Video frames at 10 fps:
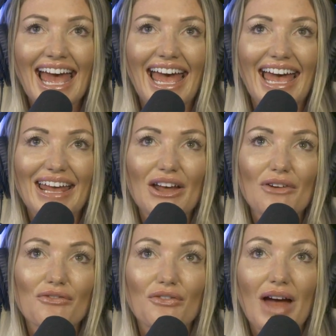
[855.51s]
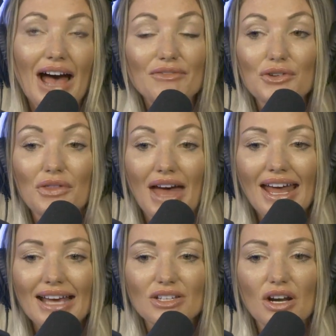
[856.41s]
And after
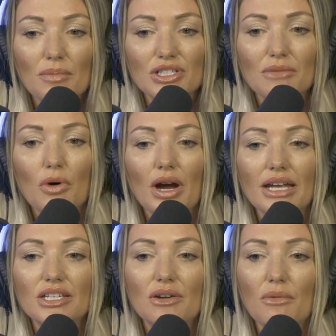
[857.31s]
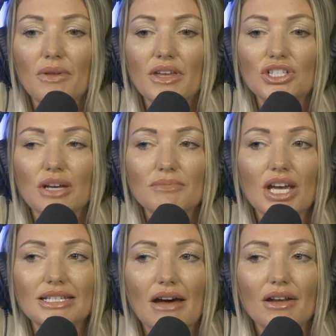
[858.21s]
that, I started pushing more into it when the gym
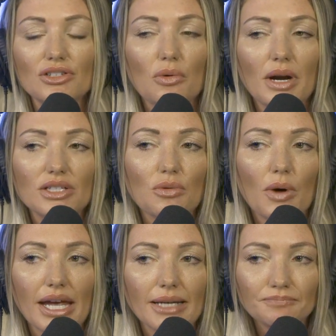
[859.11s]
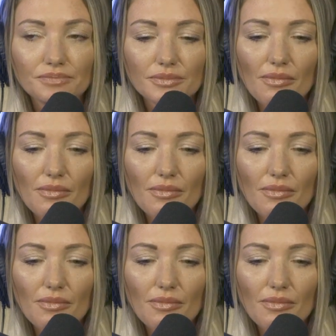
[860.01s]
shut down in 2020.